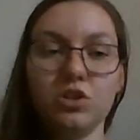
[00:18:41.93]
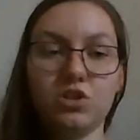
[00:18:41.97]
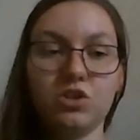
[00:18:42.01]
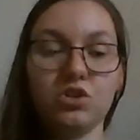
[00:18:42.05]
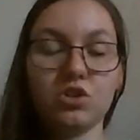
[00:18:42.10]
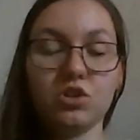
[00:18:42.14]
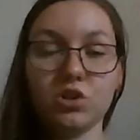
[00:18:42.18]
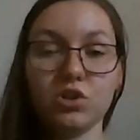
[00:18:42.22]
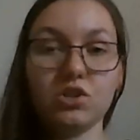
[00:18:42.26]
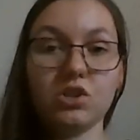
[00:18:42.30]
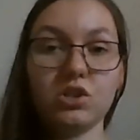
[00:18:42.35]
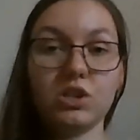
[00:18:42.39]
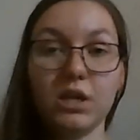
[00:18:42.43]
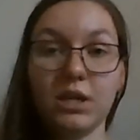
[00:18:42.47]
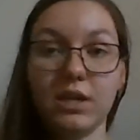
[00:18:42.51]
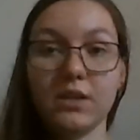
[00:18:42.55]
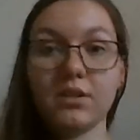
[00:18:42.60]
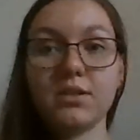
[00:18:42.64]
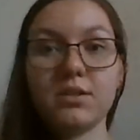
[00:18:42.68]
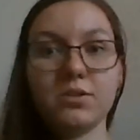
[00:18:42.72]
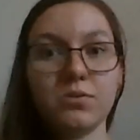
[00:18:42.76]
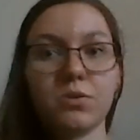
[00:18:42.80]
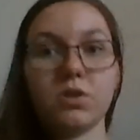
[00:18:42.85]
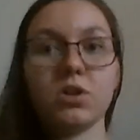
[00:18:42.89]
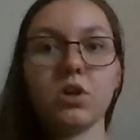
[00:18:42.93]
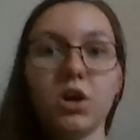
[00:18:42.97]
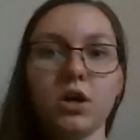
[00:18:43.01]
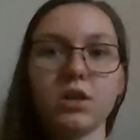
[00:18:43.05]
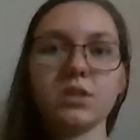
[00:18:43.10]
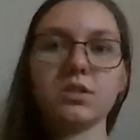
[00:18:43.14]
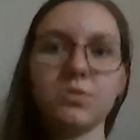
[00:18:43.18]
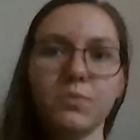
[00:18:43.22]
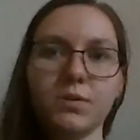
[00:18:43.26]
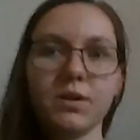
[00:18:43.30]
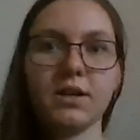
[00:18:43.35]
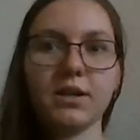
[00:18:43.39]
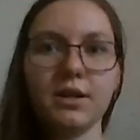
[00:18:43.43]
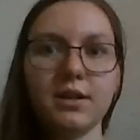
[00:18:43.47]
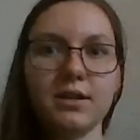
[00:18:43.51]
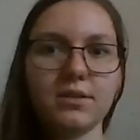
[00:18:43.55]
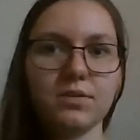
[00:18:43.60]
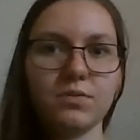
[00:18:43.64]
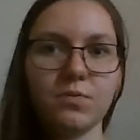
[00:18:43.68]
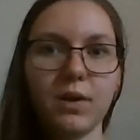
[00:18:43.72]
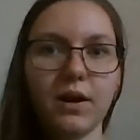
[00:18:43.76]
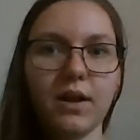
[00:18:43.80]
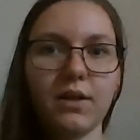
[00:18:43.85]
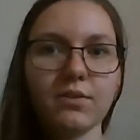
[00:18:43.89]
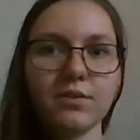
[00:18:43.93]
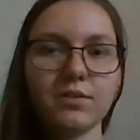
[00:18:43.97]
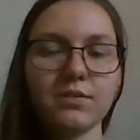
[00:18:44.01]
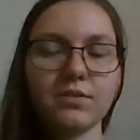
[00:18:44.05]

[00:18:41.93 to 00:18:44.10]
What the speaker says: the church into an ossuary as well,